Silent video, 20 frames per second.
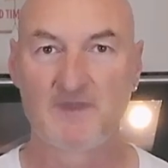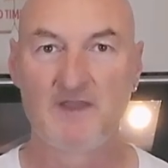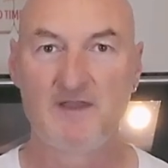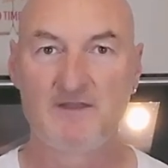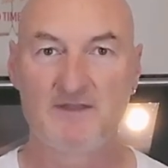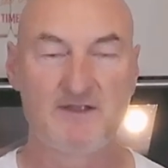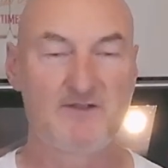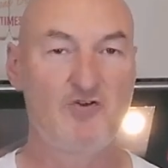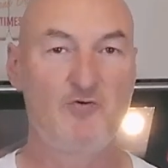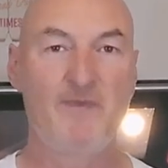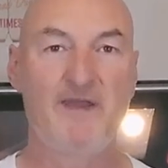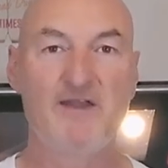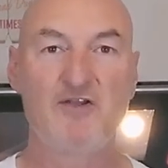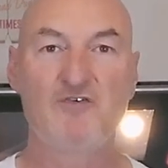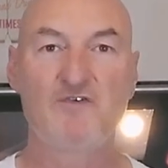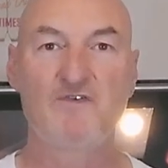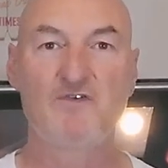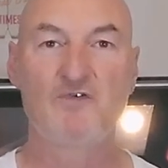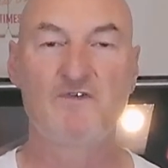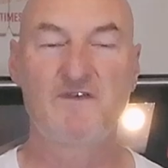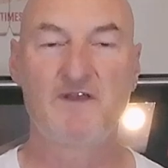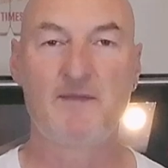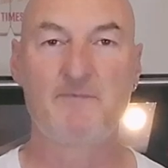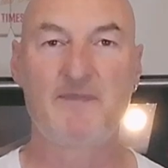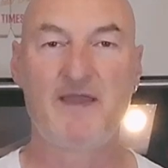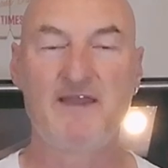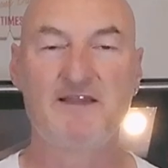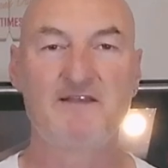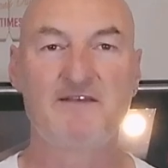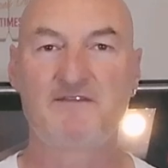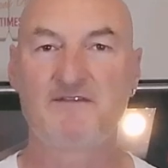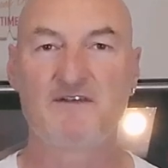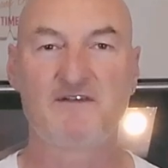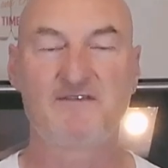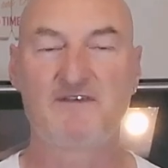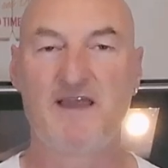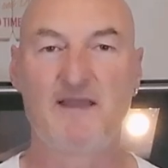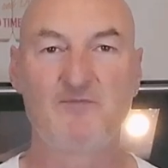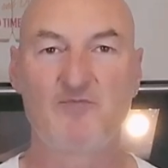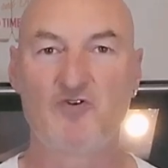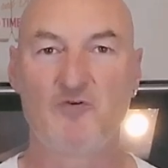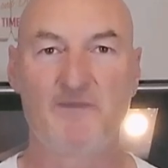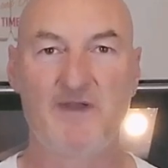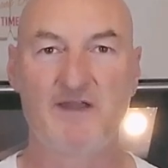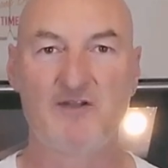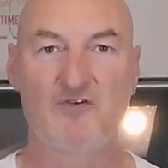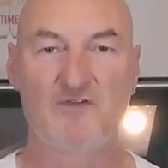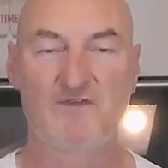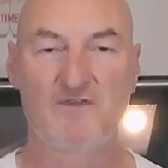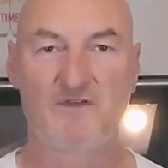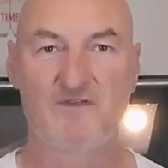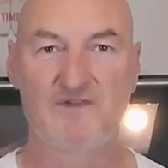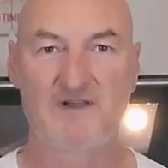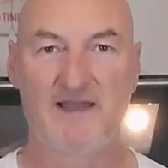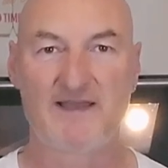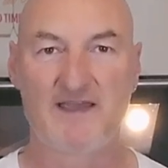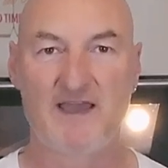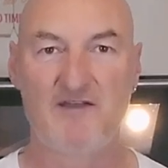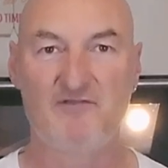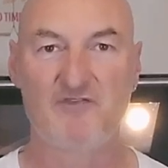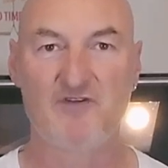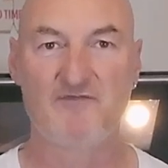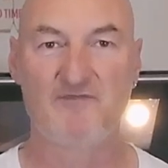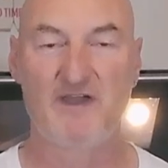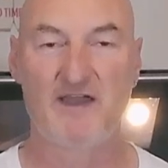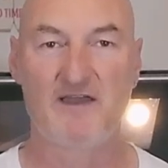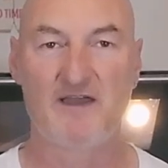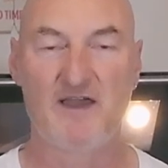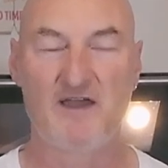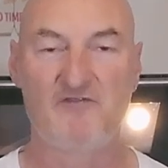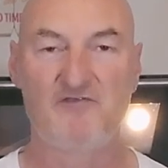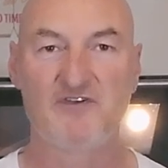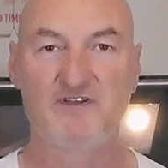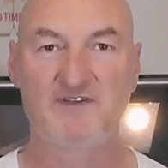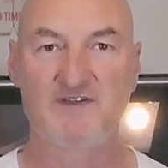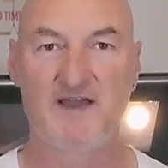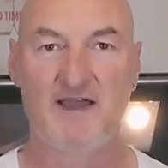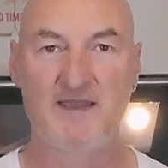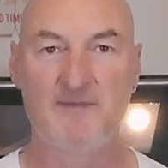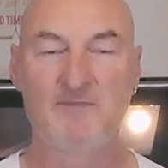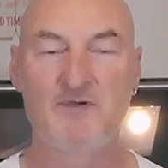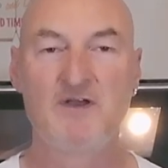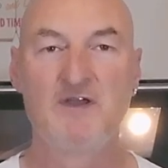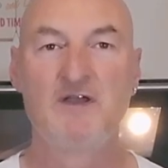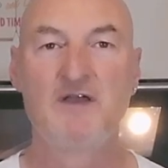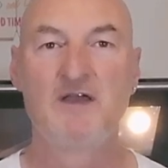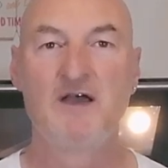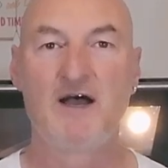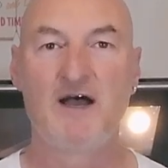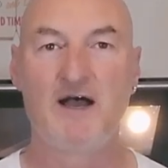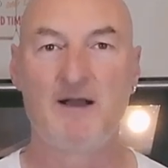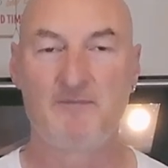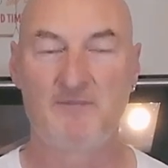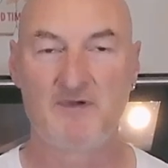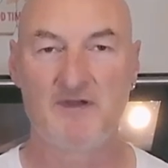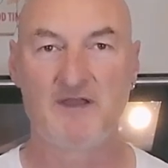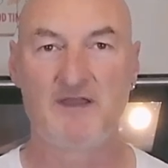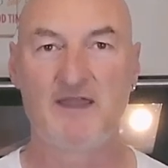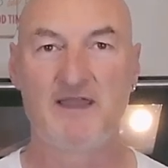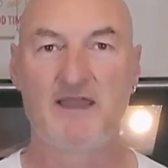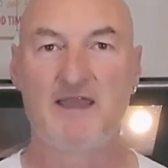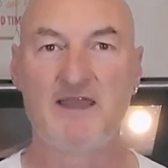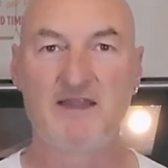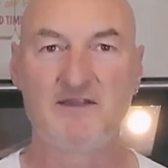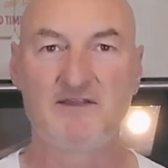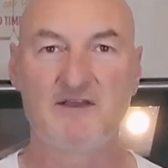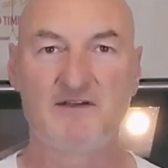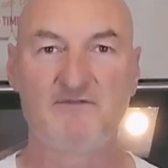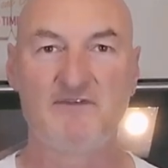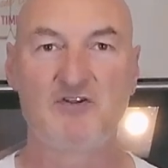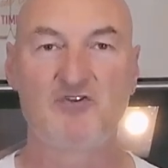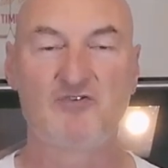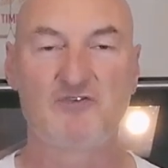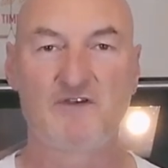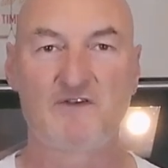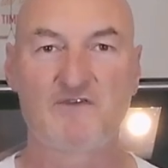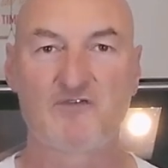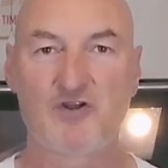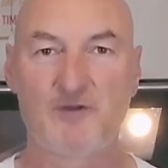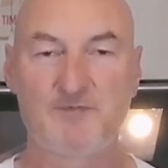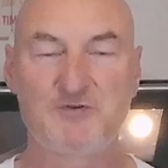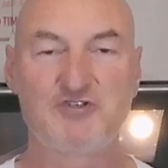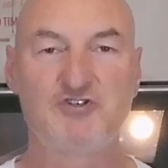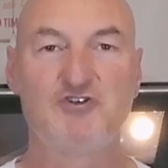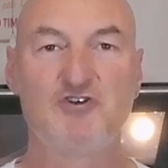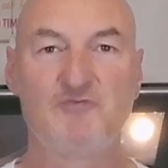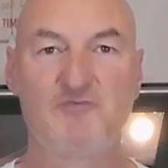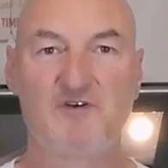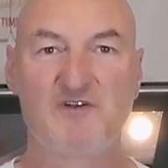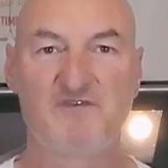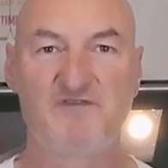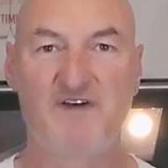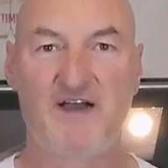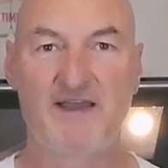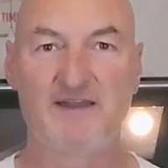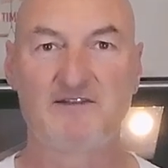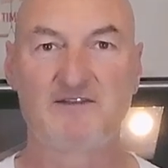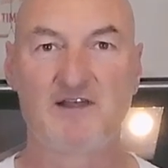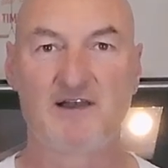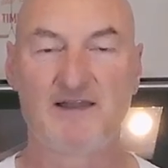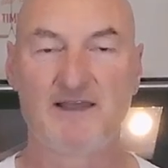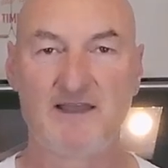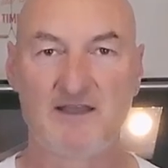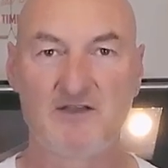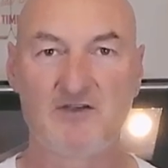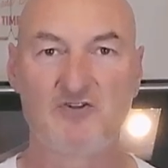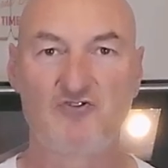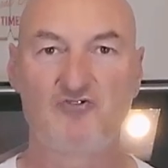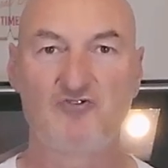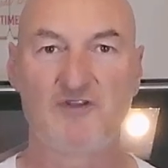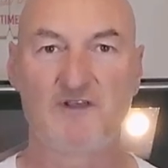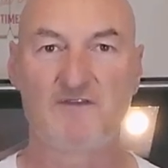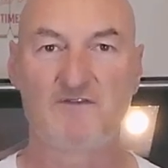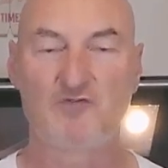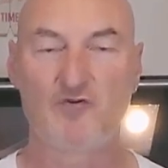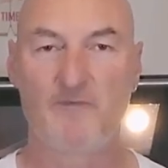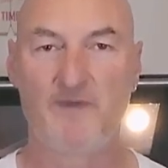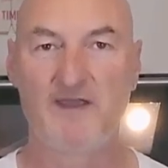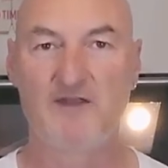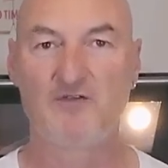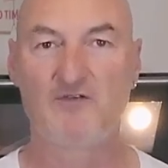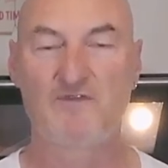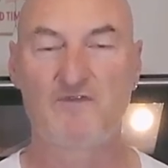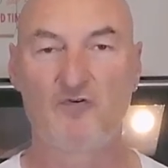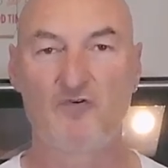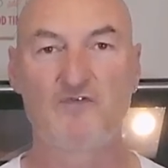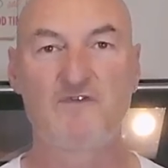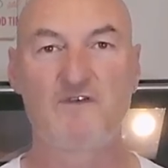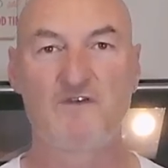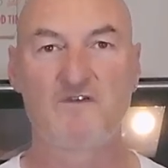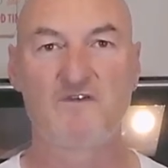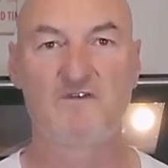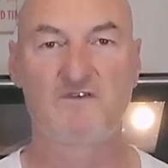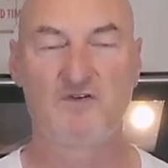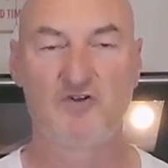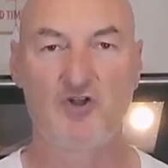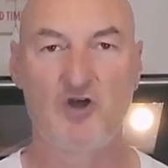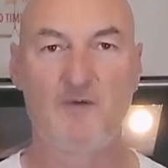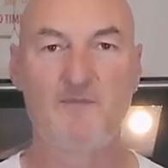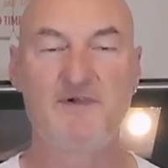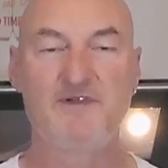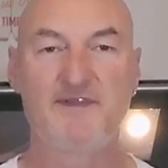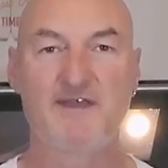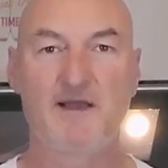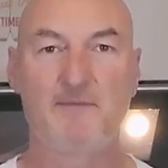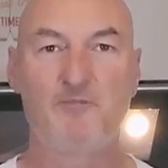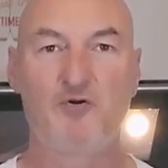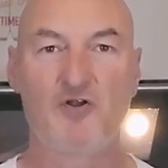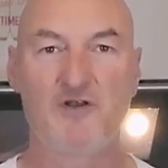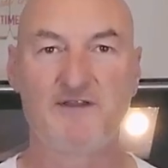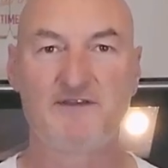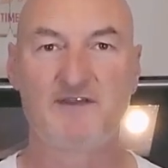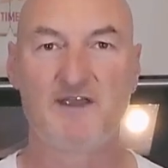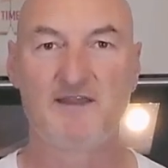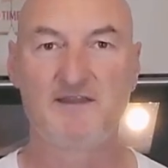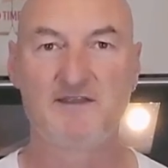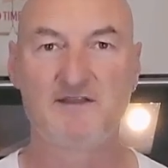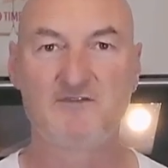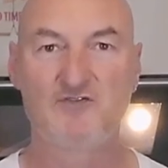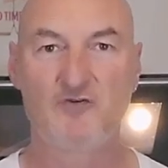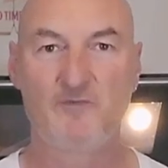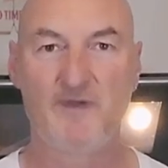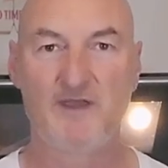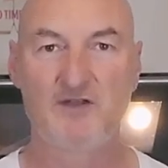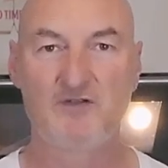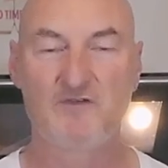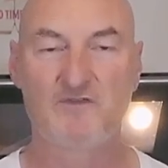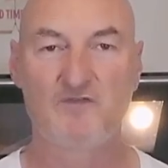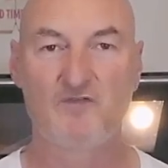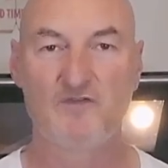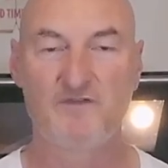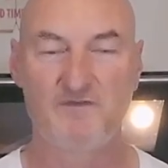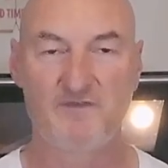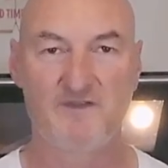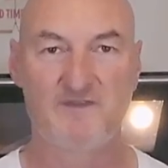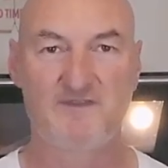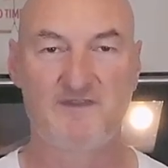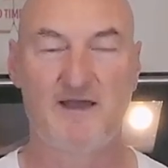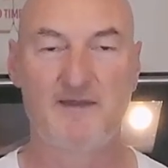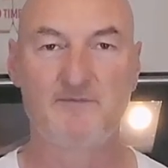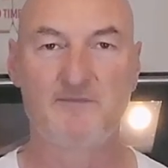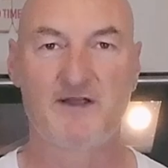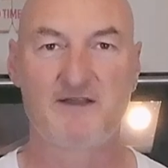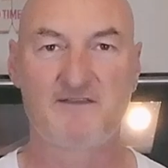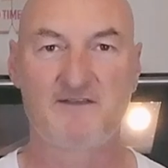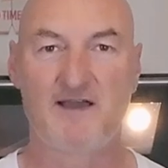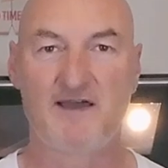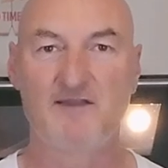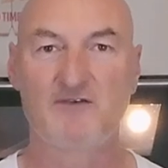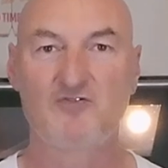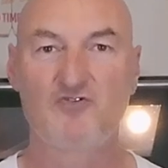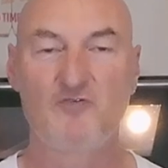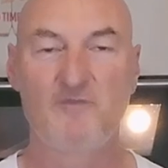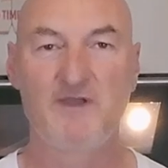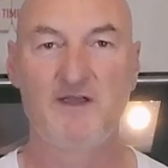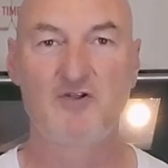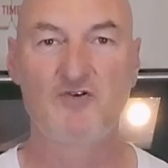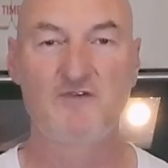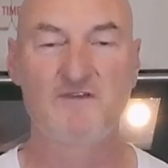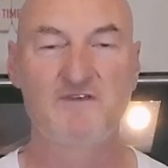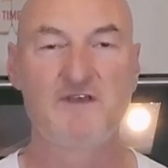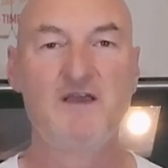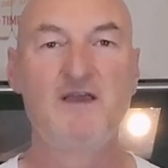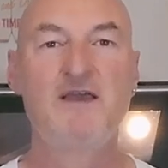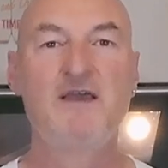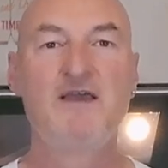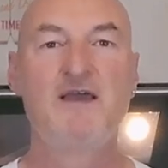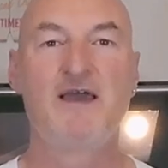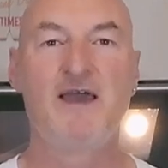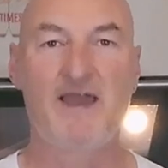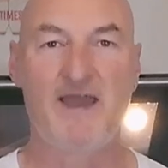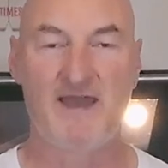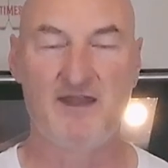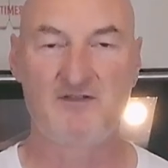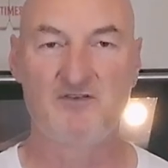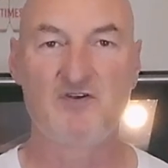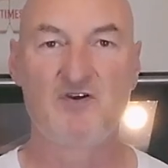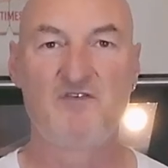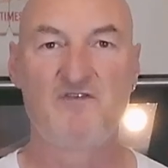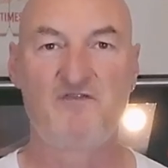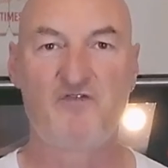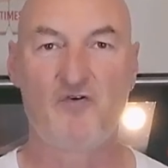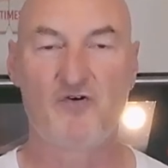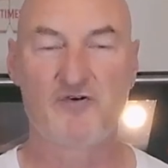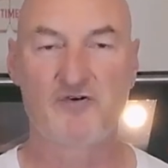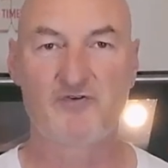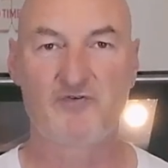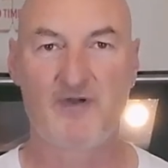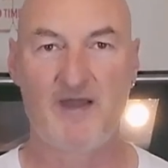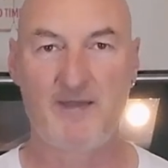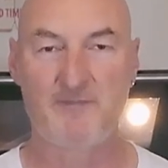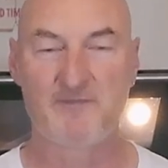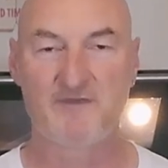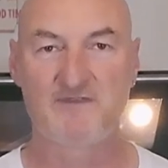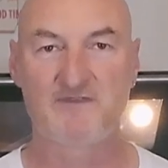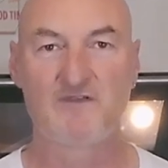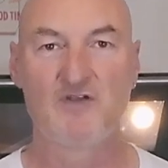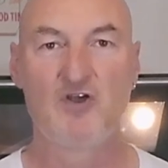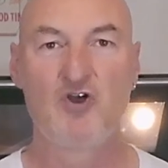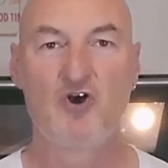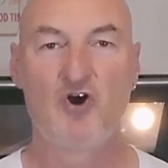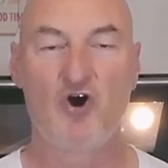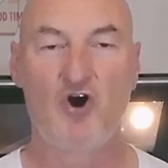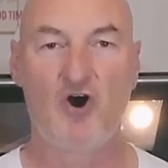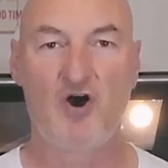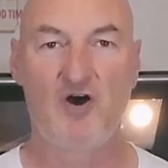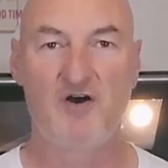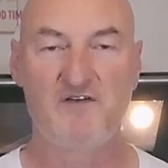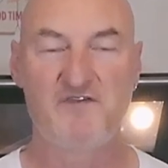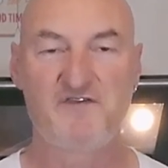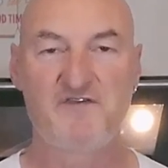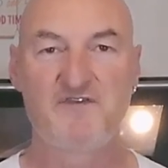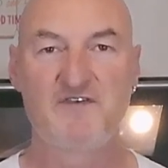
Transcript: The tomato sauce I made is the same tomato sauce like every time. In the video description you will find the link to this tomato sauce. This is a normal Neapolitan tomato sauce with San Marzano tomatoes and 4 grams of